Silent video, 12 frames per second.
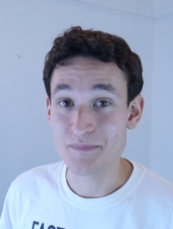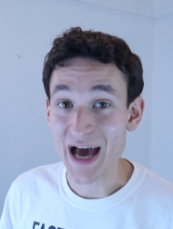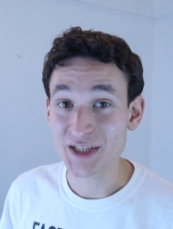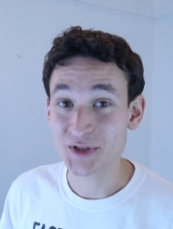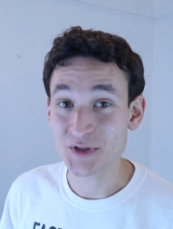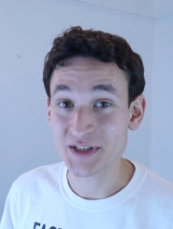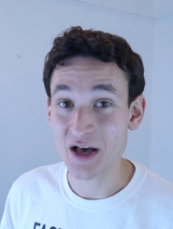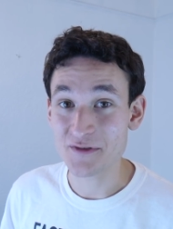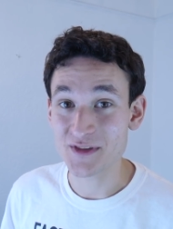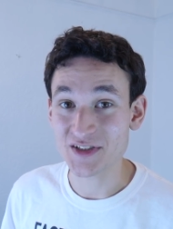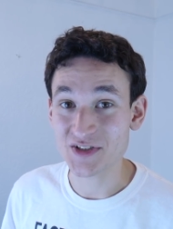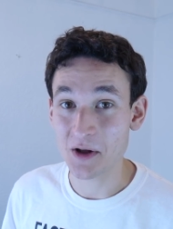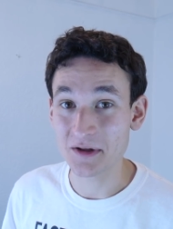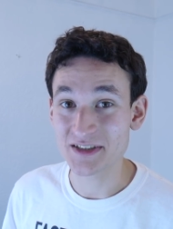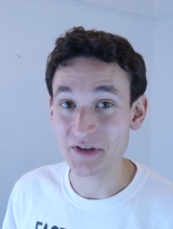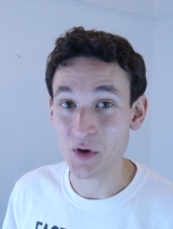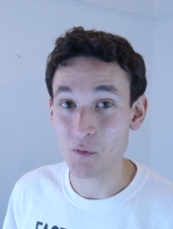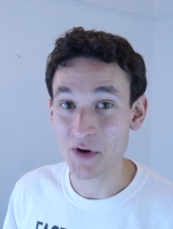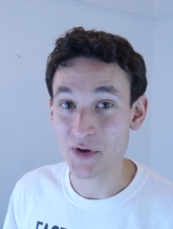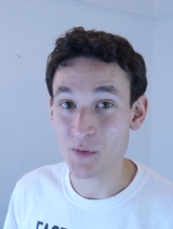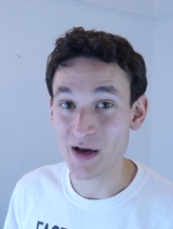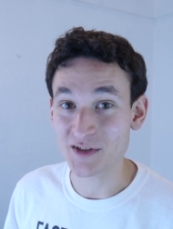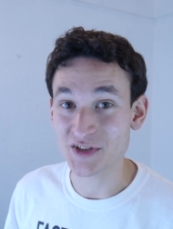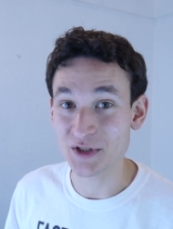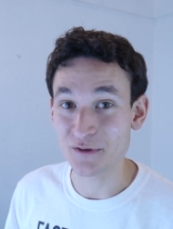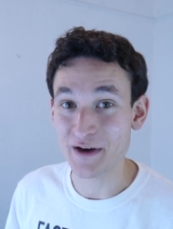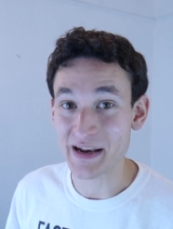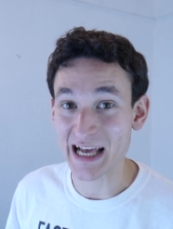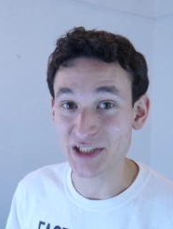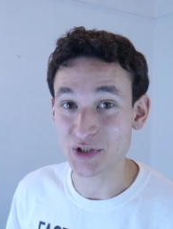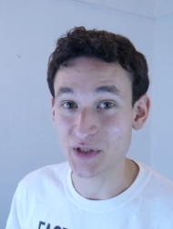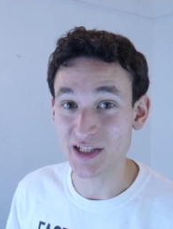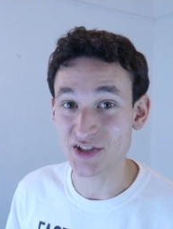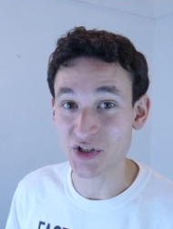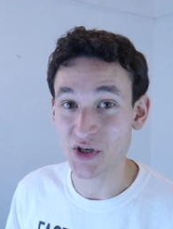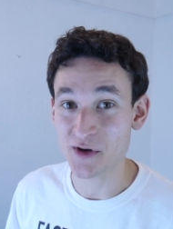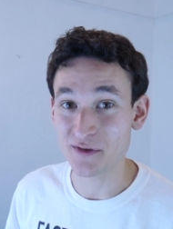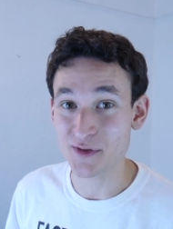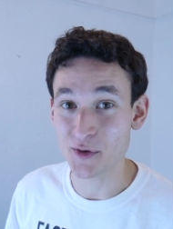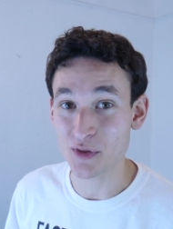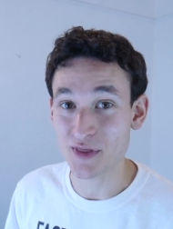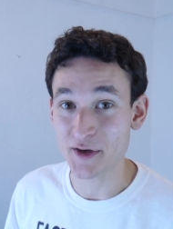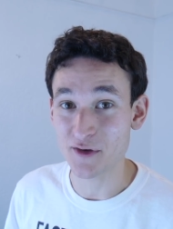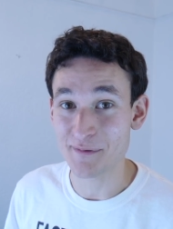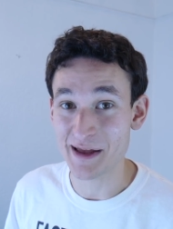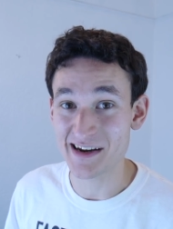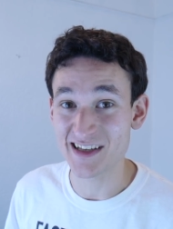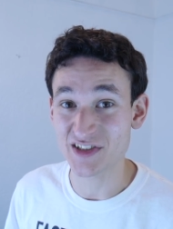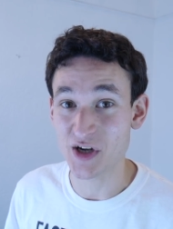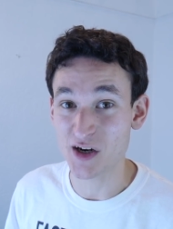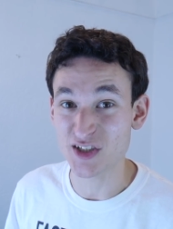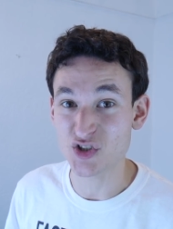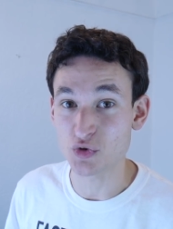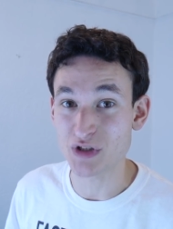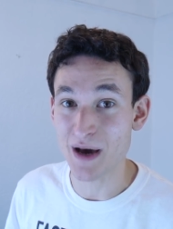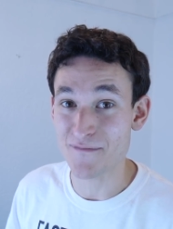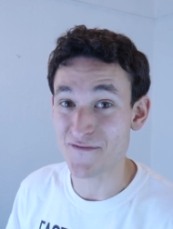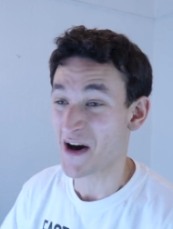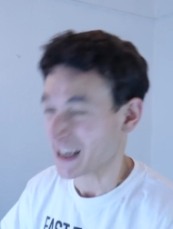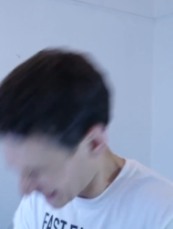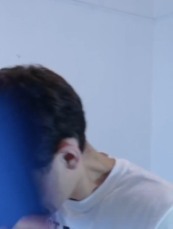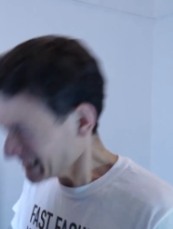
Bash yourself in the skull until you wonder why you're still financially insecure even though you thought you've made it as an artist, you dumb fuck!